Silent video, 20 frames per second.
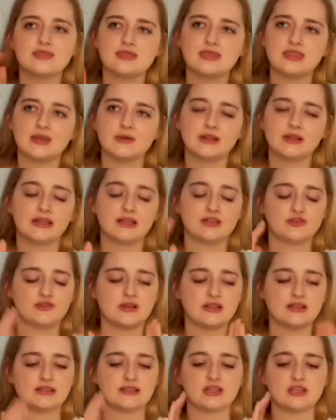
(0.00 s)
they were like
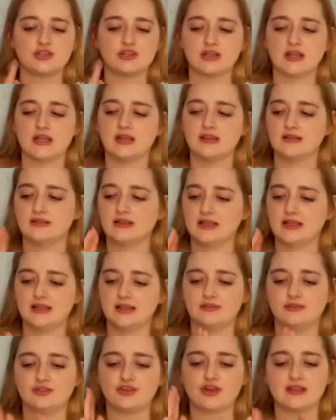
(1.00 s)
transitioning like
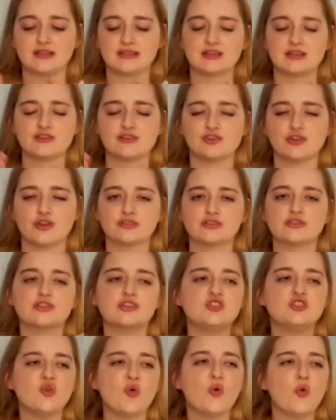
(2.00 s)
little transition shots the
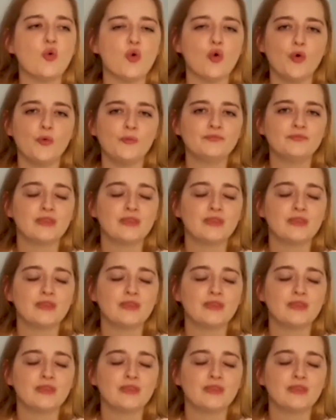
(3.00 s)
door